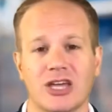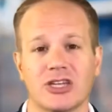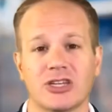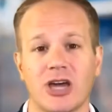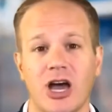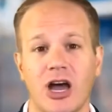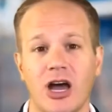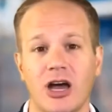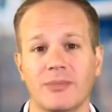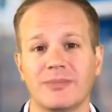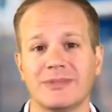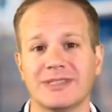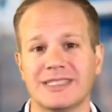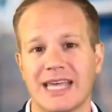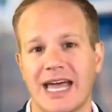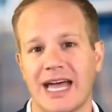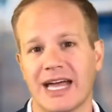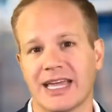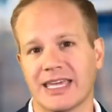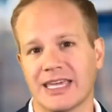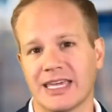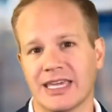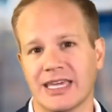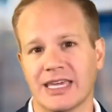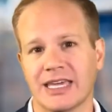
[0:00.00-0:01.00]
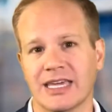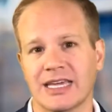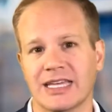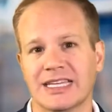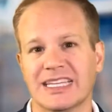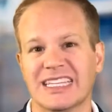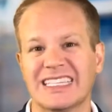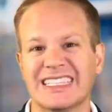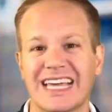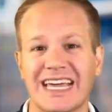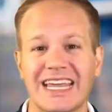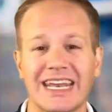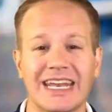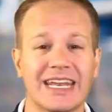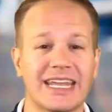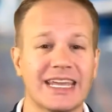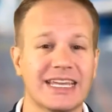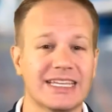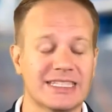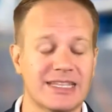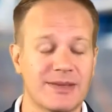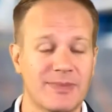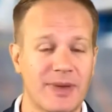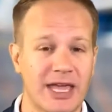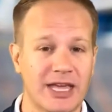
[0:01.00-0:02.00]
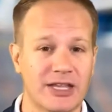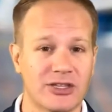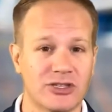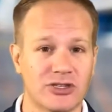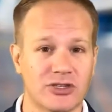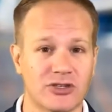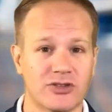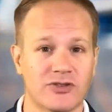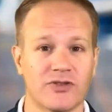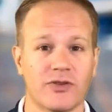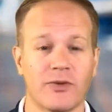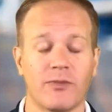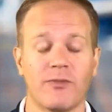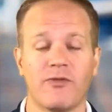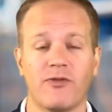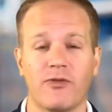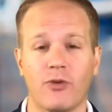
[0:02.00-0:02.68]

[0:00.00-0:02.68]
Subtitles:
Tom Zaki decided to get some answers from